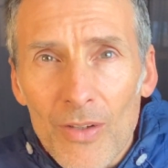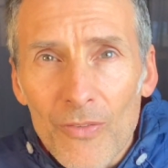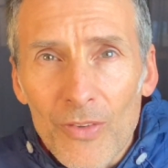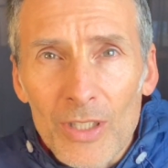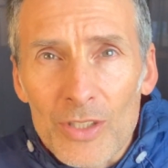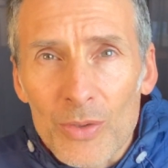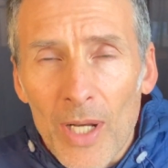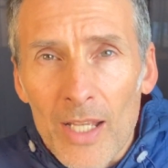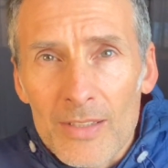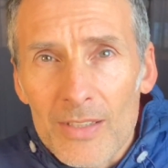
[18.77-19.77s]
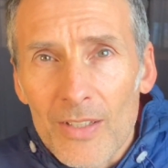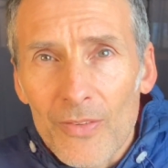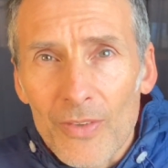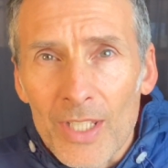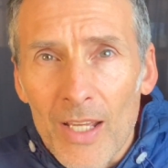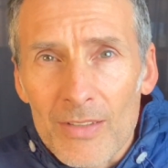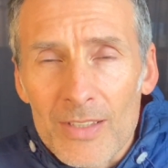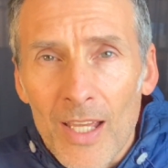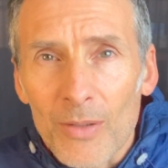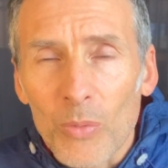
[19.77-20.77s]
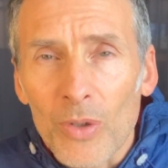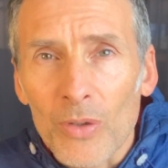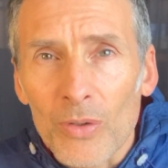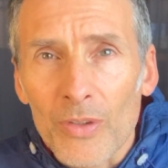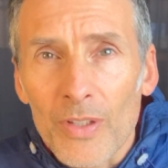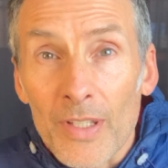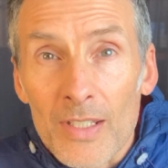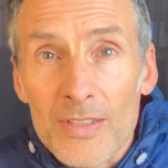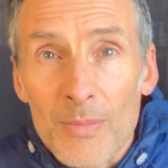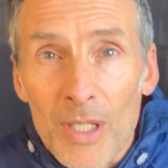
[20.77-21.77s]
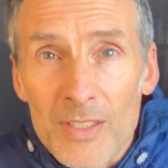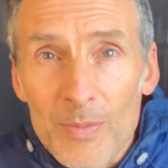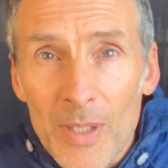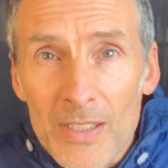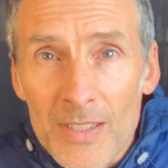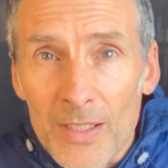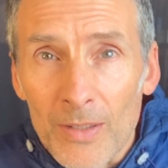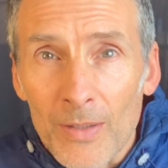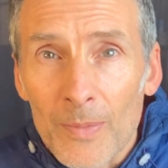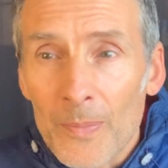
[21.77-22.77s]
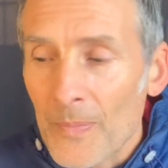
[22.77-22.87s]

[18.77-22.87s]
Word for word: fully dressed for the outside world next to my space heater.